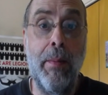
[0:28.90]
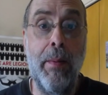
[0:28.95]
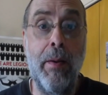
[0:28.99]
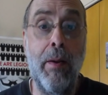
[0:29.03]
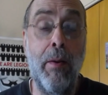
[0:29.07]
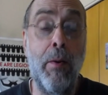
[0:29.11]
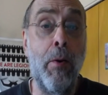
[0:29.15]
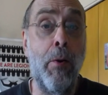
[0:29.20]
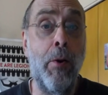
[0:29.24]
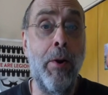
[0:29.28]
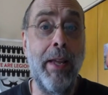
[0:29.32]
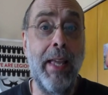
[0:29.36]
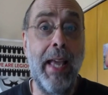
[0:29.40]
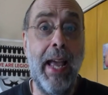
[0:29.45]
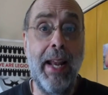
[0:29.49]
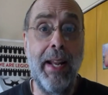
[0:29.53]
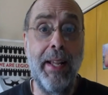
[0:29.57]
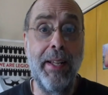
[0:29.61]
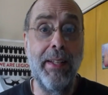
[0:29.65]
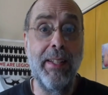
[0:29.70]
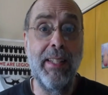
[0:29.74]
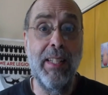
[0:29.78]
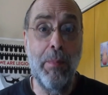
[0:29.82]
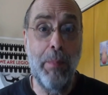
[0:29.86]
creating
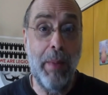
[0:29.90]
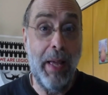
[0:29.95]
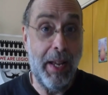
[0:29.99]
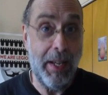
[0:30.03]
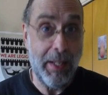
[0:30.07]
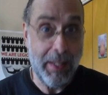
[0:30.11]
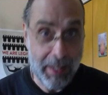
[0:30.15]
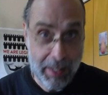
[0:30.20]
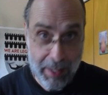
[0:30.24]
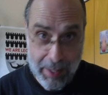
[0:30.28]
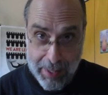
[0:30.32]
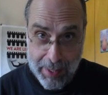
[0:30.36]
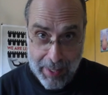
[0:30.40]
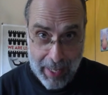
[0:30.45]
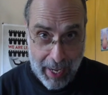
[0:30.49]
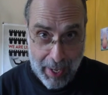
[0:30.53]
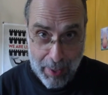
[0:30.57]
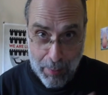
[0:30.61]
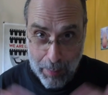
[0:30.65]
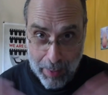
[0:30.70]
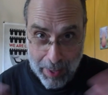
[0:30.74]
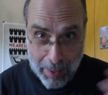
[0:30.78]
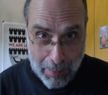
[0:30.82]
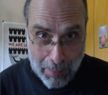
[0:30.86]
space inside
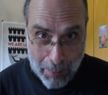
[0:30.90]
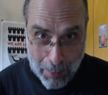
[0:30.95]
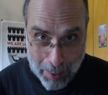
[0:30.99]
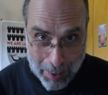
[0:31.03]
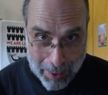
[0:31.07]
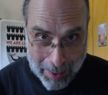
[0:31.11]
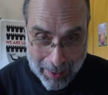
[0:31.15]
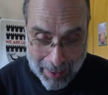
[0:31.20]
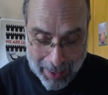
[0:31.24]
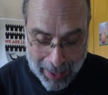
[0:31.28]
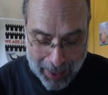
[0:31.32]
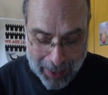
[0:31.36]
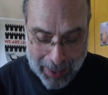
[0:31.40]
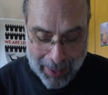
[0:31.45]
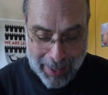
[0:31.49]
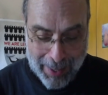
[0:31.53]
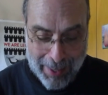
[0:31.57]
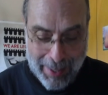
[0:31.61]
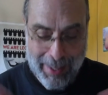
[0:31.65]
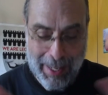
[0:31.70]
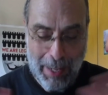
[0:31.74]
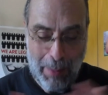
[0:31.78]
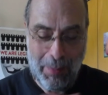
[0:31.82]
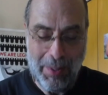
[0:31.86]
me for
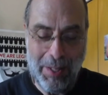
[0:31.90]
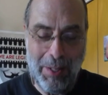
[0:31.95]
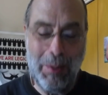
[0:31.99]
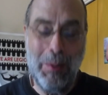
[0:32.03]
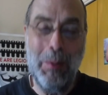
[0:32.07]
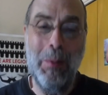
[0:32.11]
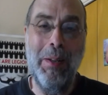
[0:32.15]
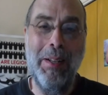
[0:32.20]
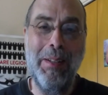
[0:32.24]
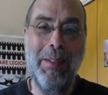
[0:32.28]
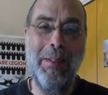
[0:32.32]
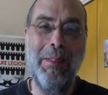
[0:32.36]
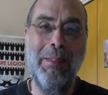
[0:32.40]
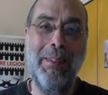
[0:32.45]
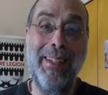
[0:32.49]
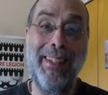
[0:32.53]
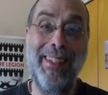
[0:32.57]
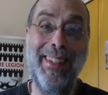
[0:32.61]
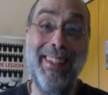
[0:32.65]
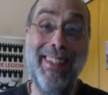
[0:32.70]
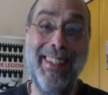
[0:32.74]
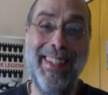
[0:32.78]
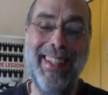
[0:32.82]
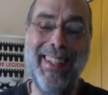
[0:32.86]
something to enter in,
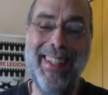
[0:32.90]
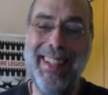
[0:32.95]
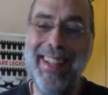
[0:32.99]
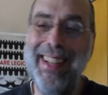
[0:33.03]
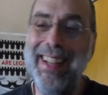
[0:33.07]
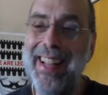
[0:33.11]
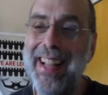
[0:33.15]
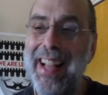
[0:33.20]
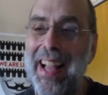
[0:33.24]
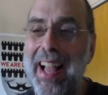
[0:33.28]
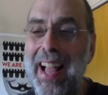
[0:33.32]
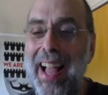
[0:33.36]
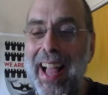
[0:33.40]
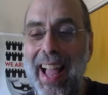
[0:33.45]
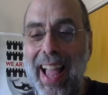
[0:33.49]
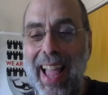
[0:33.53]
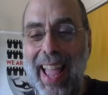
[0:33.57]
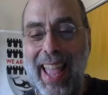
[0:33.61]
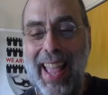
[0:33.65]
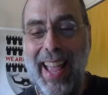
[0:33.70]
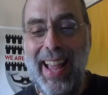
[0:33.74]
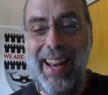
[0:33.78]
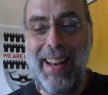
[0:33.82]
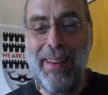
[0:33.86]

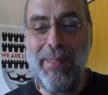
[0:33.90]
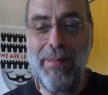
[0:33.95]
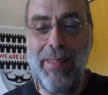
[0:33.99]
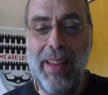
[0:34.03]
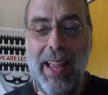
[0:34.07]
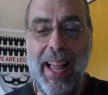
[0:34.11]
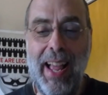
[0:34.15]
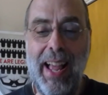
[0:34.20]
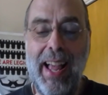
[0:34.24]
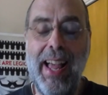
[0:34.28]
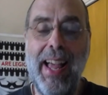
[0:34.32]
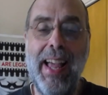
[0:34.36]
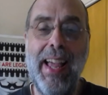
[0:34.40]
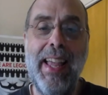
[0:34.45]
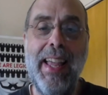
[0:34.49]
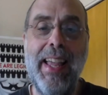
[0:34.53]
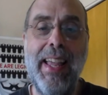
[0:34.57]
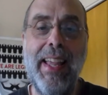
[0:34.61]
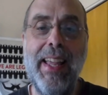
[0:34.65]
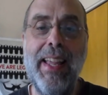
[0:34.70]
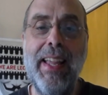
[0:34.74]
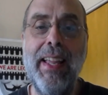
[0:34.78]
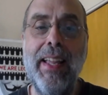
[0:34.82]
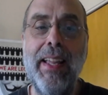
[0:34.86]
and I
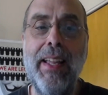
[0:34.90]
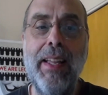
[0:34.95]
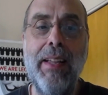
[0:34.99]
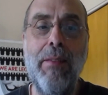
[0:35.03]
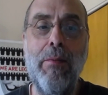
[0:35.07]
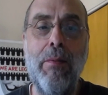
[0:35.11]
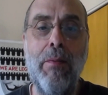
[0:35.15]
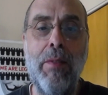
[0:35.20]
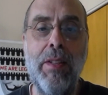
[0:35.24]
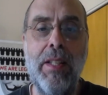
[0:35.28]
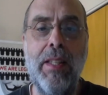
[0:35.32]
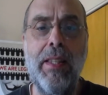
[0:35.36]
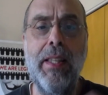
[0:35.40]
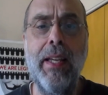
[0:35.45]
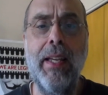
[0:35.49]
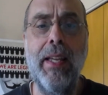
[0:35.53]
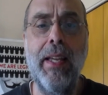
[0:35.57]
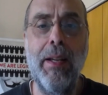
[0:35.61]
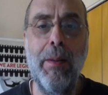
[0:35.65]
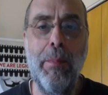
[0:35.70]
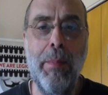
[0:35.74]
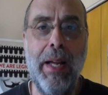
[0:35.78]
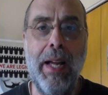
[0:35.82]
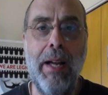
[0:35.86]
was thinking
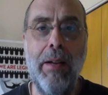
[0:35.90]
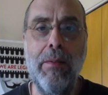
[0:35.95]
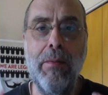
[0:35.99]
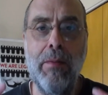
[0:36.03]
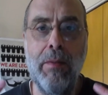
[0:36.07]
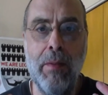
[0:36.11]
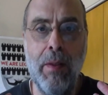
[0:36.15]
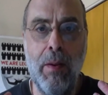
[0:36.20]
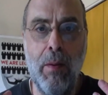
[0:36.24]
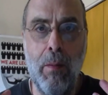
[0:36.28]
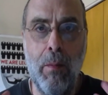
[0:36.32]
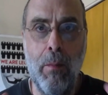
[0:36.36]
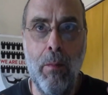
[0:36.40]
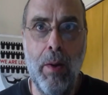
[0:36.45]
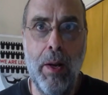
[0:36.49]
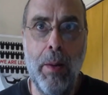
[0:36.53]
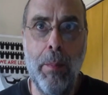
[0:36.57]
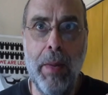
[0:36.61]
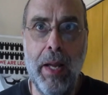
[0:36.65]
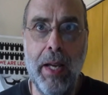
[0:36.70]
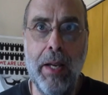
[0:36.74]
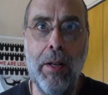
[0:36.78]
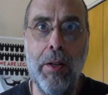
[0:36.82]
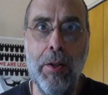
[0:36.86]
about what am I
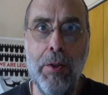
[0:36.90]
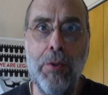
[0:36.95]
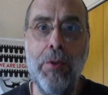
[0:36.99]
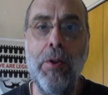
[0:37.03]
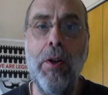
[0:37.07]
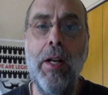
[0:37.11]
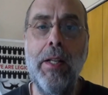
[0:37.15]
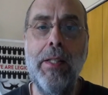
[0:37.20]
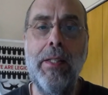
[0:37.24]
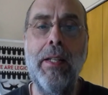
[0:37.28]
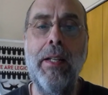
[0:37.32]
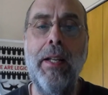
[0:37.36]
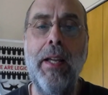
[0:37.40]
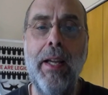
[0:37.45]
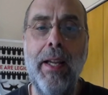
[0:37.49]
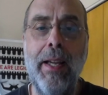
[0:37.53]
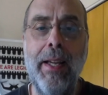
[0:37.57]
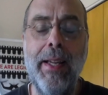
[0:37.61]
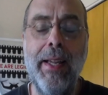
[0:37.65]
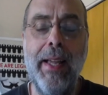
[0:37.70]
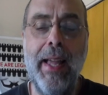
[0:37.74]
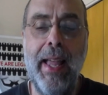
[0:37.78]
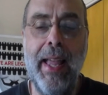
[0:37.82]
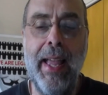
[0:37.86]
going to draw today,
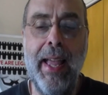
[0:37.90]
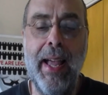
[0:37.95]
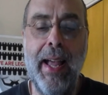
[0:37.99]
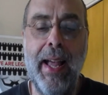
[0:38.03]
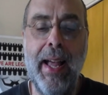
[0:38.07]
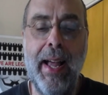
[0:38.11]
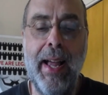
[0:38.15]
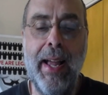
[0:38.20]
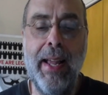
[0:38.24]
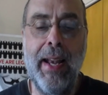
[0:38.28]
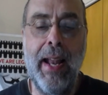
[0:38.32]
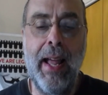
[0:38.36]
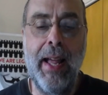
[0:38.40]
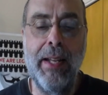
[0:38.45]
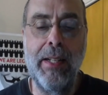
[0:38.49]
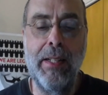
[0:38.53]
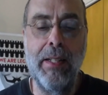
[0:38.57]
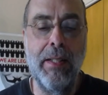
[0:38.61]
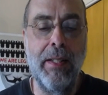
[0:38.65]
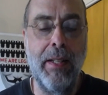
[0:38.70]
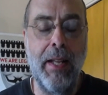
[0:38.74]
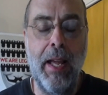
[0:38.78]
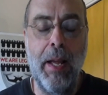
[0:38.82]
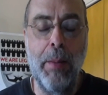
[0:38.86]
and I
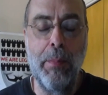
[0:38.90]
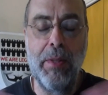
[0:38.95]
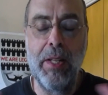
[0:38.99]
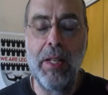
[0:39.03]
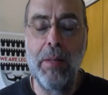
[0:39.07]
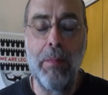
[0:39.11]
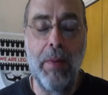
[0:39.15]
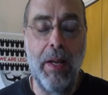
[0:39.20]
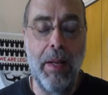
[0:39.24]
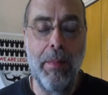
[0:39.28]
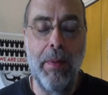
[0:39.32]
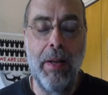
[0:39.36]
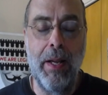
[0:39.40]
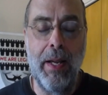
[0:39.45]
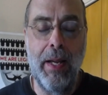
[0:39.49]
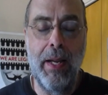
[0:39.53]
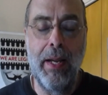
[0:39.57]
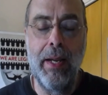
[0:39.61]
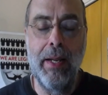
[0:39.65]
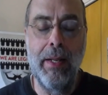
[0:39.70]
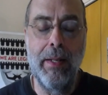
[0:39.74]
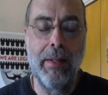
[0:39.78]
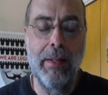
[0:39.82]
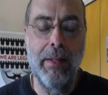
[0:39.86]
just emptied my
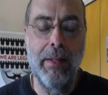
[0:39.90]
mind